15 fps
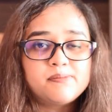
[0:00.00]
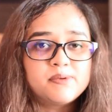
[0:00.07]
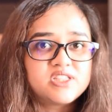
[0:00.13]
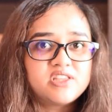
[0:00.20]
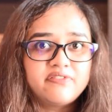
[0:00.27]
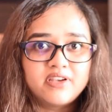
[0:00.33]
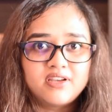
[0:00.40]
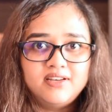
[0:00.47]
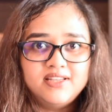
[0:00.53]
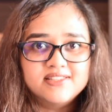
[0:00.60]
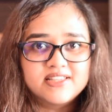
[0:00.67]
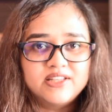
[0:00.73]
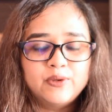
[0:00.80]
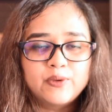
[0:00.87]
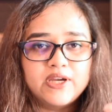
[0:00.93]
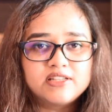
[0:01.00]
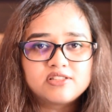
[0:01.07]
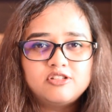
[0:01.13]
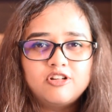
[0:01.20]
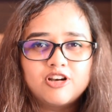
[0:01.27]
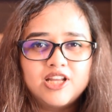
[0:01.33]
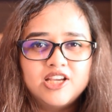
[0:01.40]
specific reason, okay?
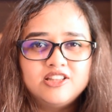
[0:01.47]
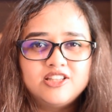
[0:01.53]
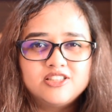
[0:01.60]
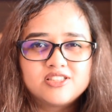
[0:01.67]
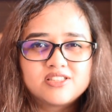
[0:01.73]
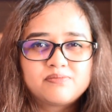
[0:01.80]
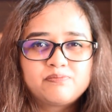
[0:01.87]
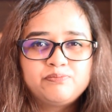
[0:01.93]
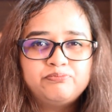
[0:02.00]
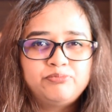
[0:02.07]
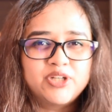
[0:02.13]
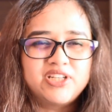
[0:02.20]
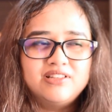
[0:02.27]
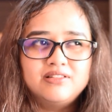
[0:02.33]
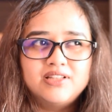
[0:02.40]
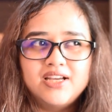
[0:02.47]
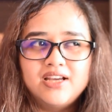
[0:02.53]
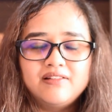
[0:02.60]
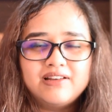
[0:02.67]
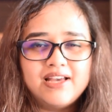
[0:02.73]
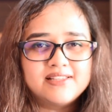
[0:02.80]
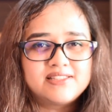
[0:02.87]
It's not like they're just put in
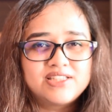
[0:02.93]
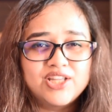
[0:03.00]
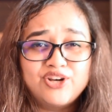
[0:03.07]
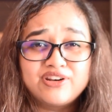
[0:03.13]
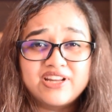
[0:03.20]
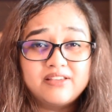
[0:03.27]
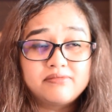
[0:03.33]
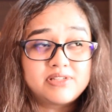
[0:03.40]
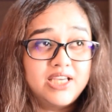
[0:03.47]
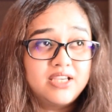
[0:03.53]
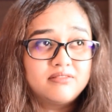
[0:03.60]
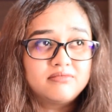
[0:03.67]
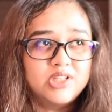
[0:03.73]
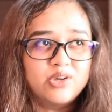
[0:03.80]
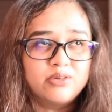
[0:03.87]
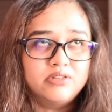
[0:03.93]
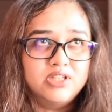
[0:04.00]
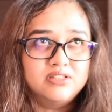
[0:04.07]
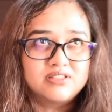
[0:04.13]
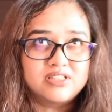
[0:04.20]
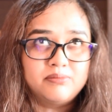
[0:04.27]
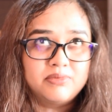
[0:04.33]
there as stereotypes, like,
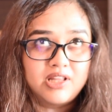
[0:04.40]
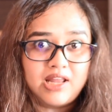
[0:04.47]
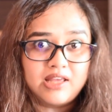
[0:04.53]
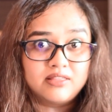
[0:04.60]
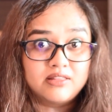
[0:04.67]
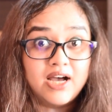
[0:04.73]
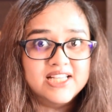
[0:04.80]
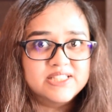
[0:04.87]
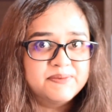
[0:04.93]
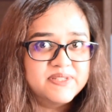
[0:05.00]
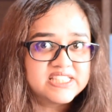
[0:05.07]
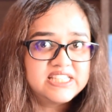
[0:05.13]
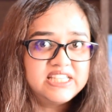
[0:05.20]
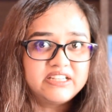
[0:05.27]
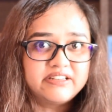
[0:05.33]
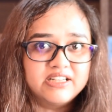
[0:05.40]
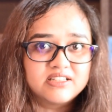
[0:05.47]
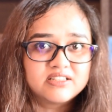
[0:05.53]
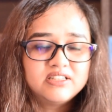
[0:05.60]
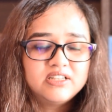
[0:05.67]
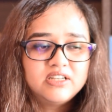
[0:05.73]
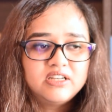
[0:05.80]
in something like The Husband's
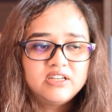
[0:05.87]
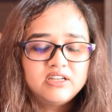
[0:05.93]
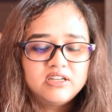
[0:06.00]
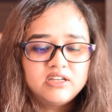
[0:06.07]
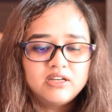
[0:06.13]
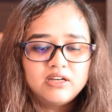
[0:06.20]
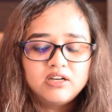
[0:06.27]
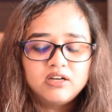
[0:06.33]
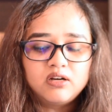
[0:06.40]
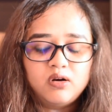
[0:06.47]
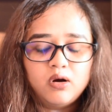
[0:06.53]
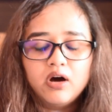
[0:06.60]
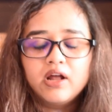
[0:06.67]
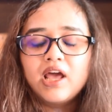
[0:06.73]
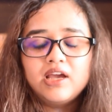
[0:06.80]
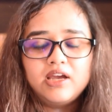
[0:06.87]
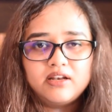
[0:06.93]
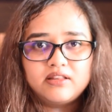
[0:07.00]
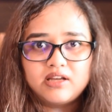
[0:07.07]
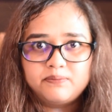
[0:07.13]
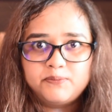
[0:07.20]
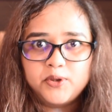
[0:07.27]
Secret. God, I
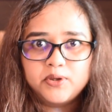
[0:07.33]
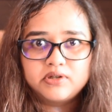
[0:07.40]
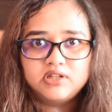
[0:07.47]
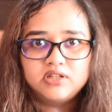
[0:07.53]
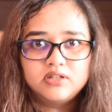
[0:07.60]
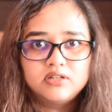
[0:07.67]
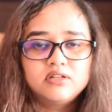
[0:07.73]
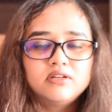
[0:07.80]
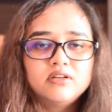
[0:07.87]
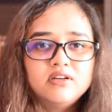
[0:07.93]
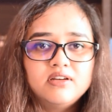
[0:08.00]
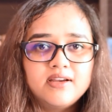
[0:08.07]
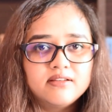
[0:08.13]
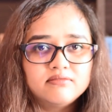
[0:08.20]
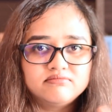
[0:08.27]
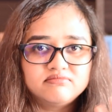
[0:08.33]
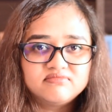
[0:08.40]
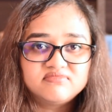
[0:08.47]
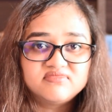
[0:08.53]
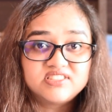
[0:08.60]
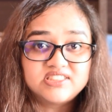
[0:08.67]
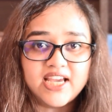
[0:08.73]
hate that book.
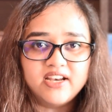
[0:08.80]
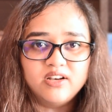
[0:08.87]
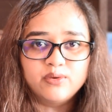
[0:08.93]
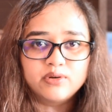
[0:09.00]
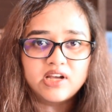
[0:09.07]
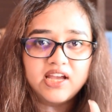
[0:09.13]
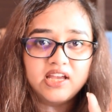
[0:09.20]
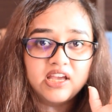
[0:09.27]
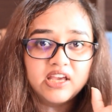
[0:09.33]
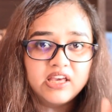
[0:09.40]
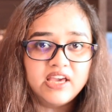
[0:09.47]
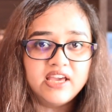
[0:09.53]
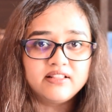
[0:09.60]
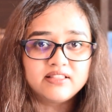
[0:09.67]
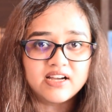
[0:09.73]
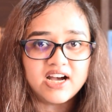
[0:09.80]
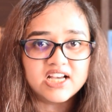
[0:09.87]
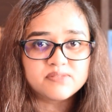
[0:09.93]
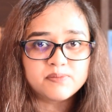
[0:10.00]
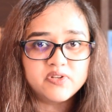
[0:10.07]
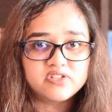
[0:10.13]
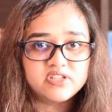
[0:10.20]
Side note, I hate The
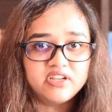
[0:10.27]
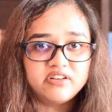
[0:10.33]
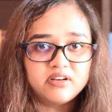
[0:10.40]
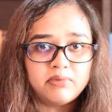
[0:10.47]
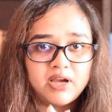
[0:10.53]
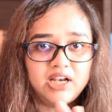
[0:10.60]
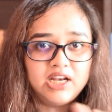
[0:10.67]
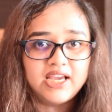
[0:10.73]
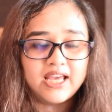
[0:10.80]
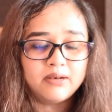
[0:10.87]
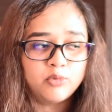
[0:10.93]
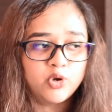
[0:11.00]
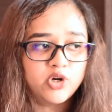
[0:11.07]
Husband's Secret by Leanne